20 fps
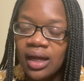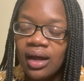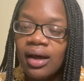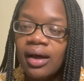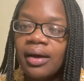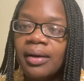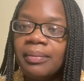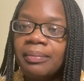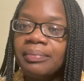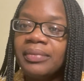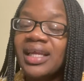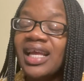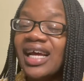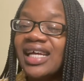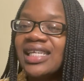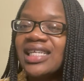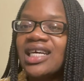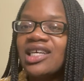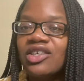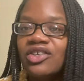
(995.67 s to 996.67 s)
Um
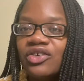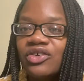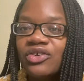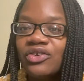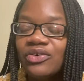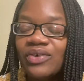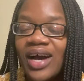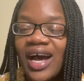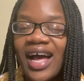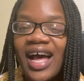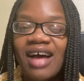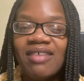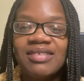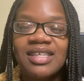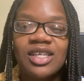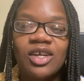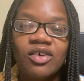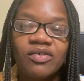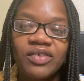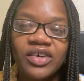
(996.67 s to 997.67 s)
yes, I do. I have
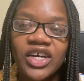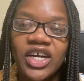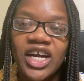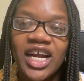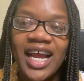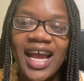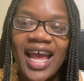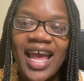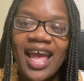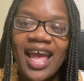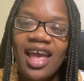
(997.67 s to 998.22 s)
silver